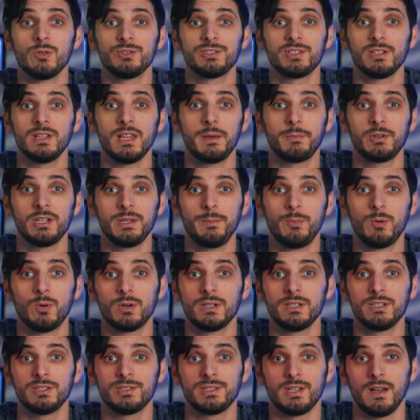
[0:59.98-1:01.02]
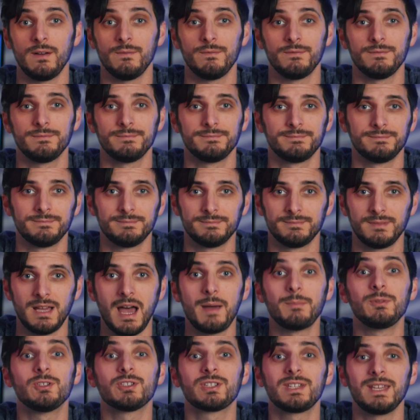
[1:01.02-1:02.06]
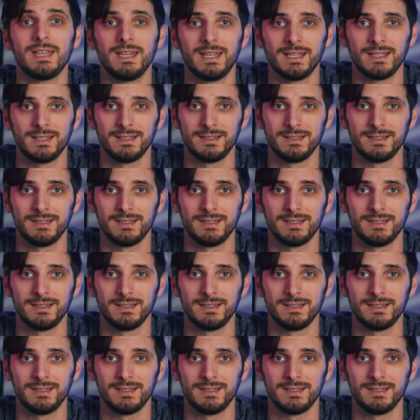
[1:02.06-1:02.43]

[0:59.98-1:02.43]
celebrity porn yourself. I'm just kidding.